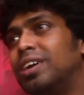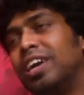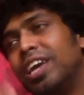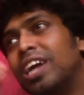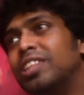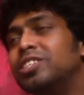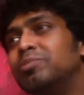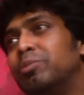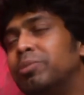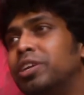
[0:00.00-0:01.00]
I had this
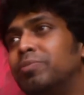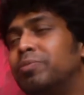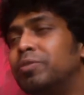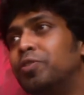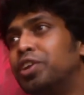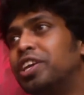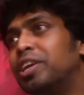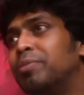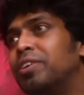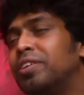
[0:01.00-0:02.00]
in my mind before I
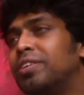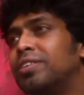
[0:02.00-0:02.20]
came here.